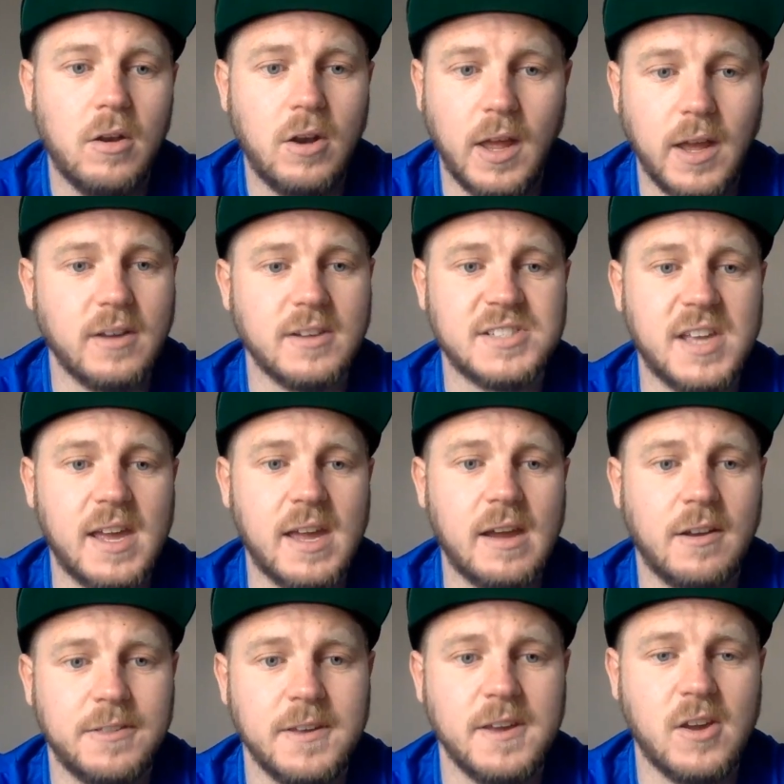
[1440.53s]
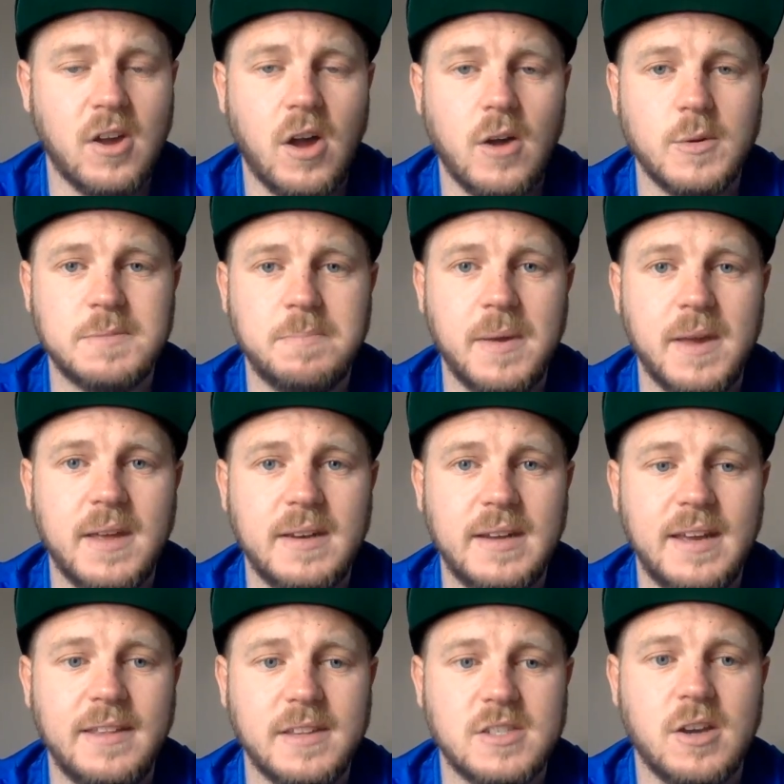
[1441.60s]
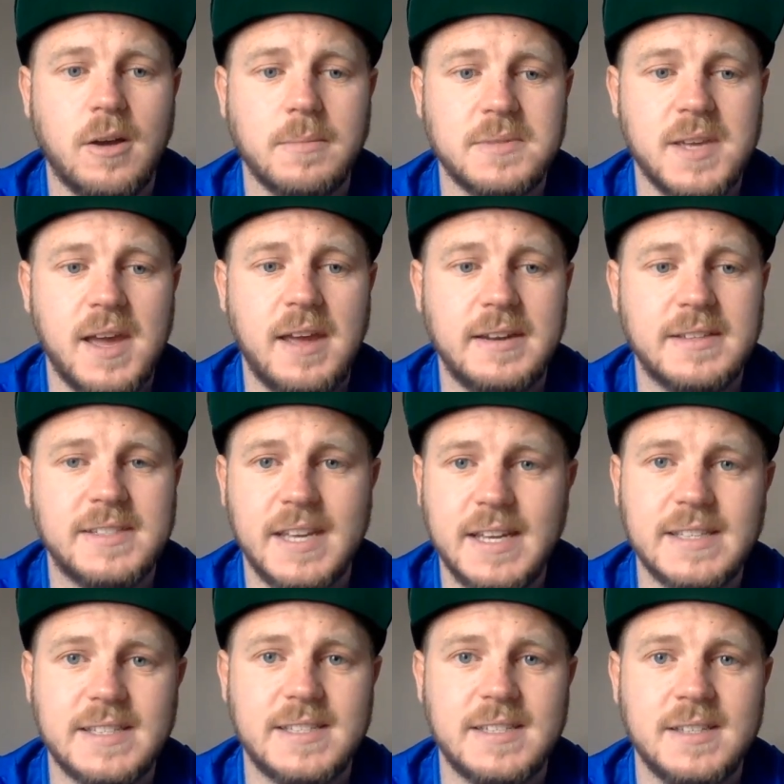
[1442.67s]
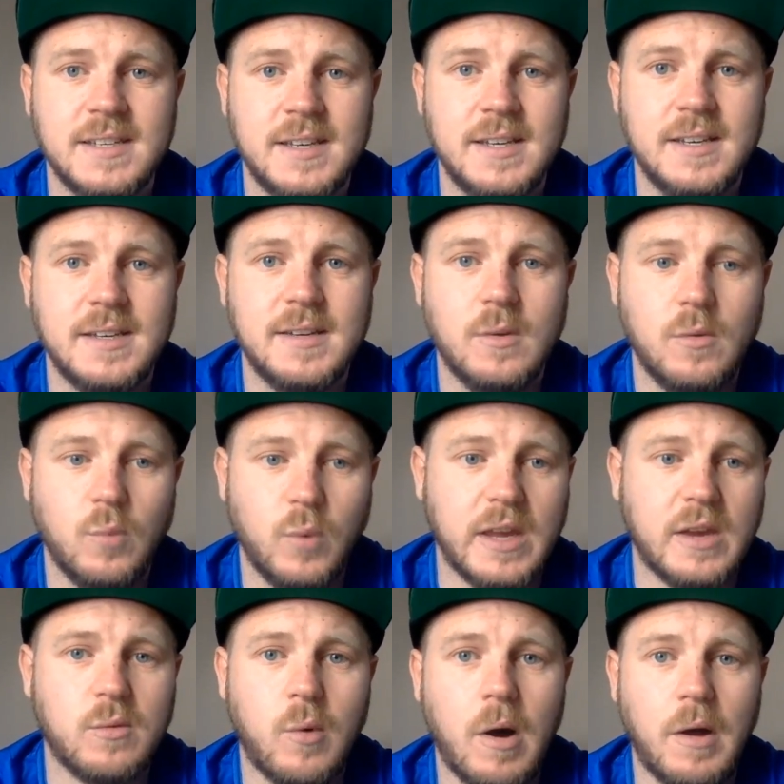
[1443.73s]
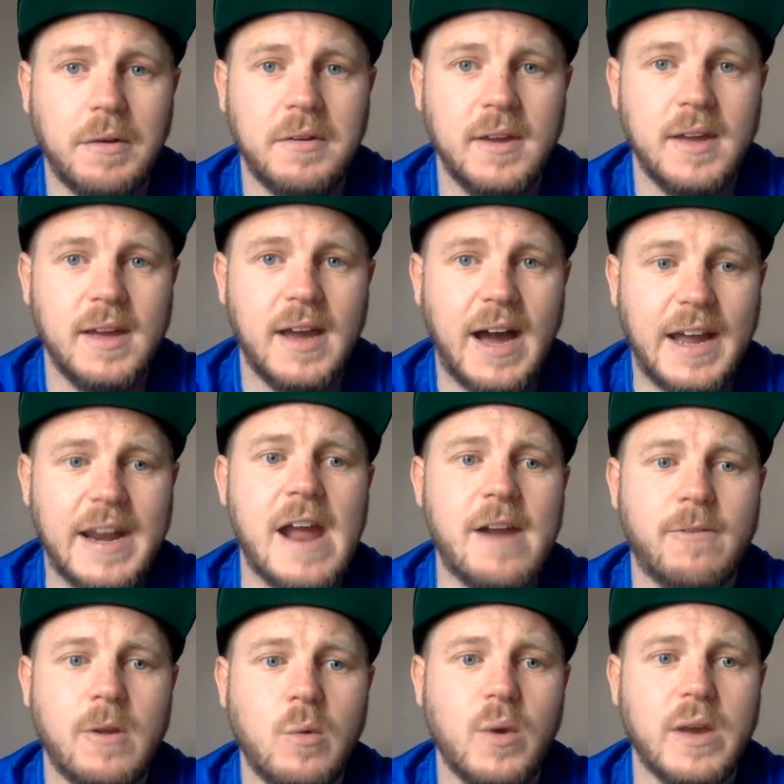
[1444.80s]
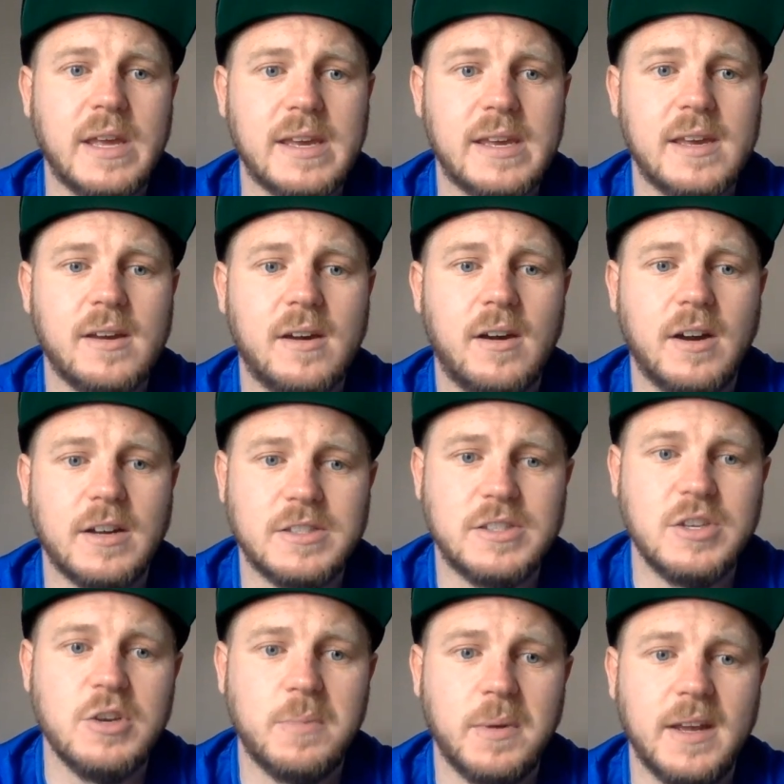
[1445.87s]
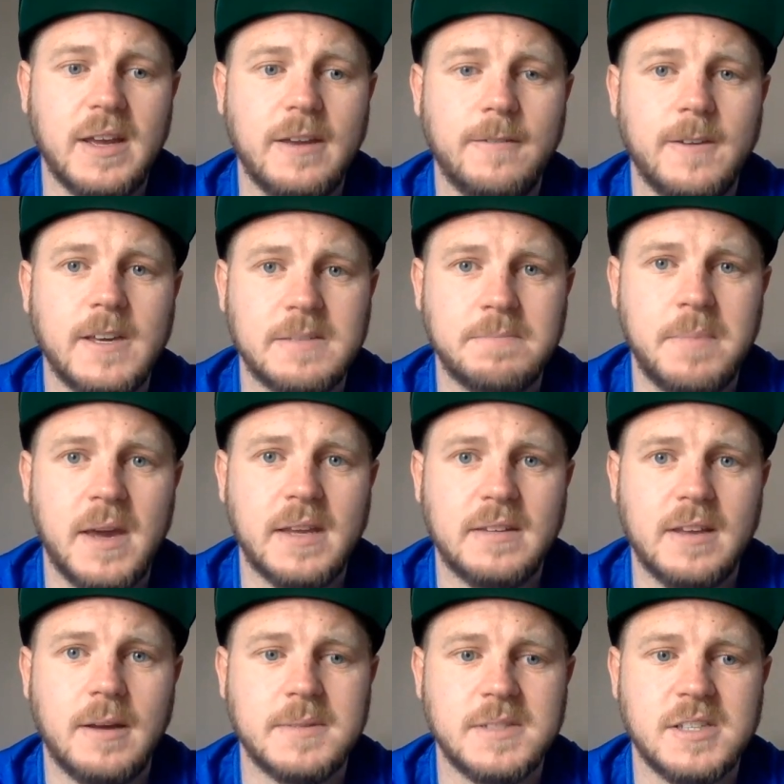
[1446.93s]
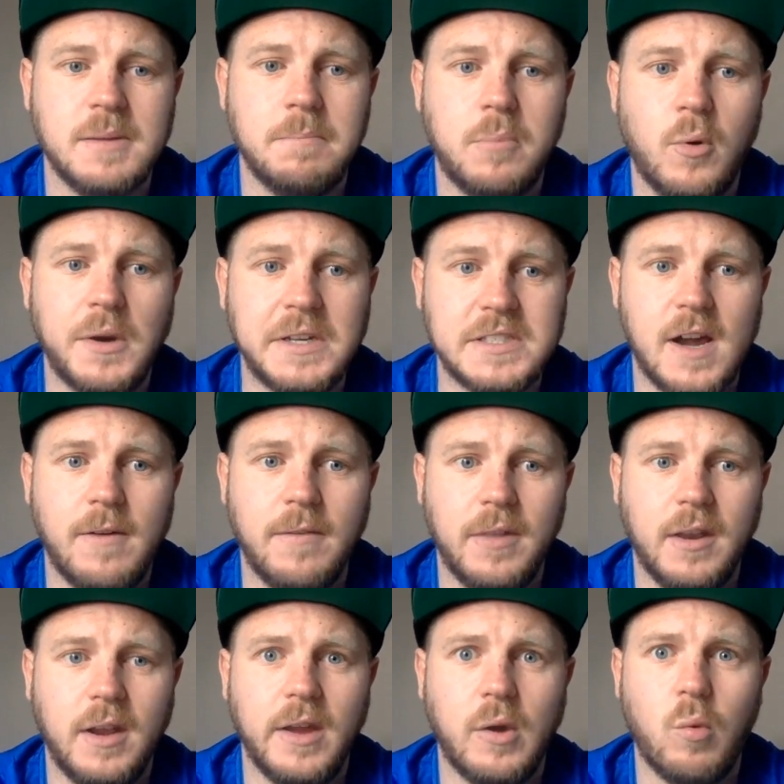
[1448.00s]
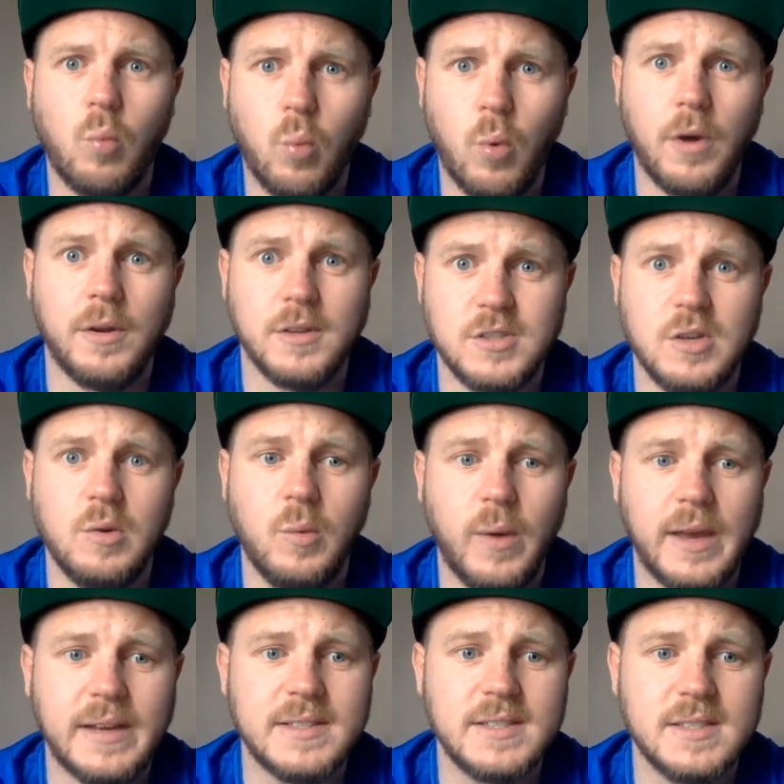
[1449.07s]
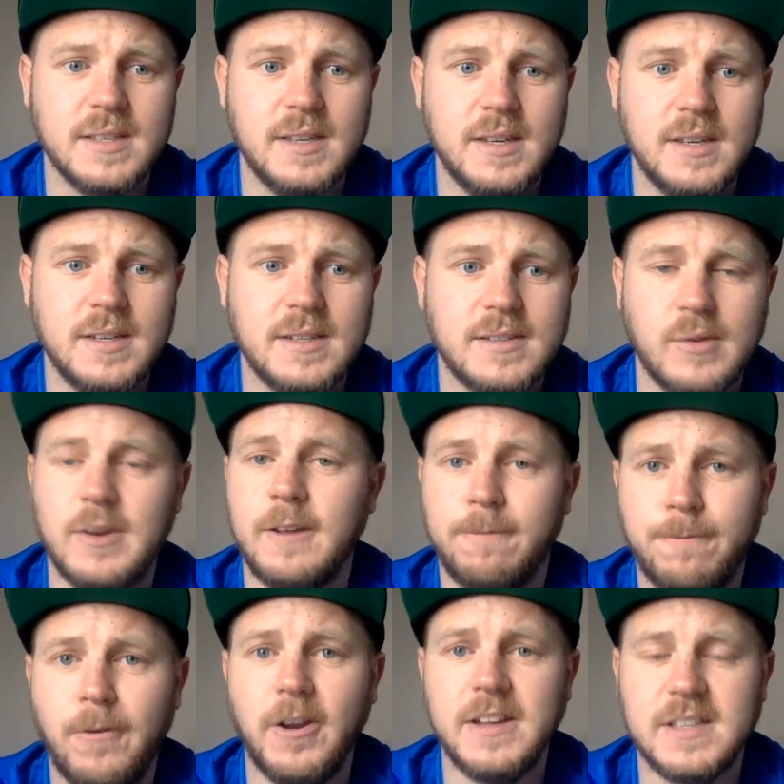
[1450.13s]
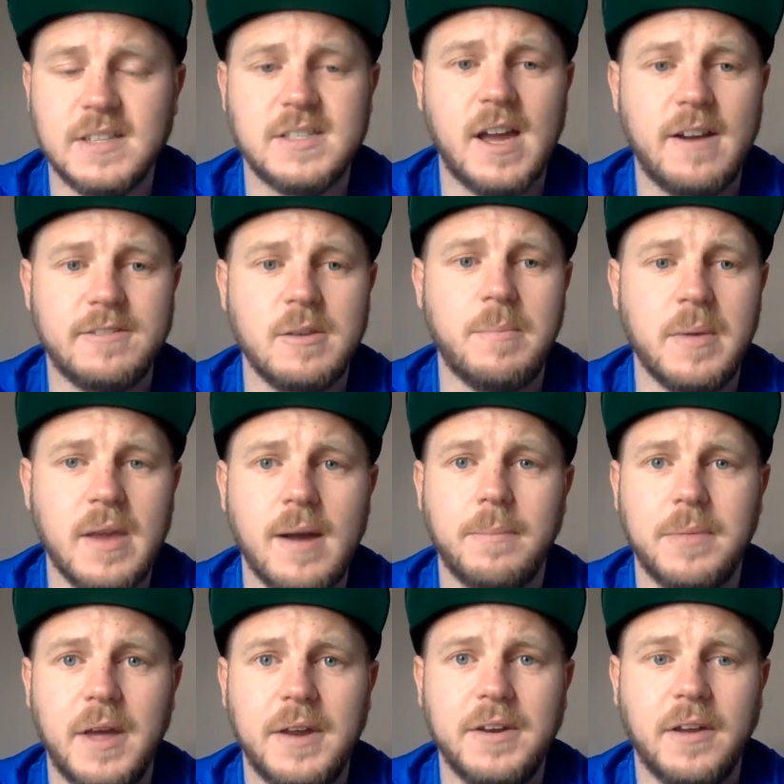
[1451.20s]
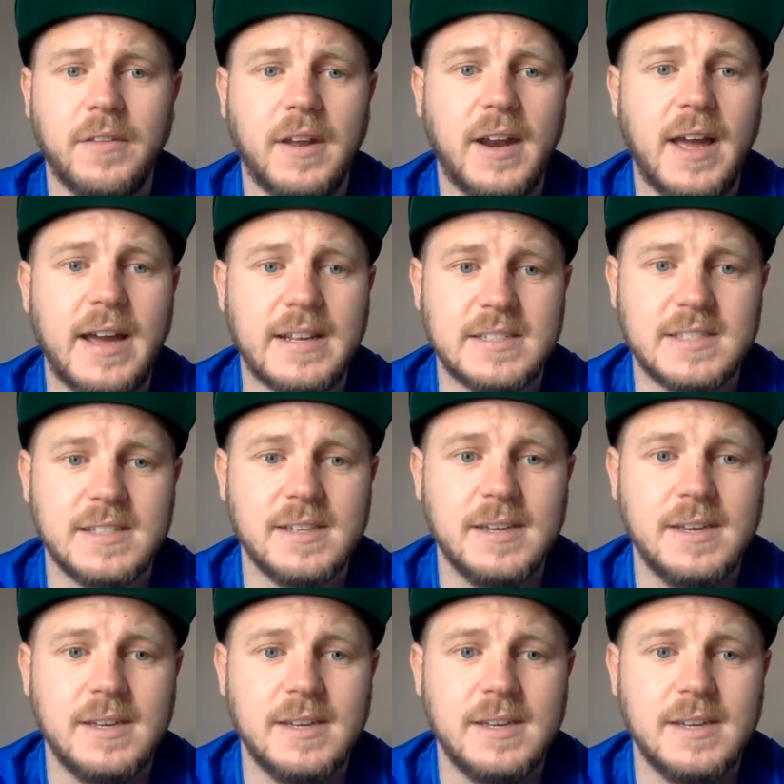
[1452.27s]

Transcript: like I say, I think Kyle has been in the top 10 since week 1, and every week I do believe he has picked up some points other than like 1 or 2 weeks. So he's fully deserved to be up there nonetheless.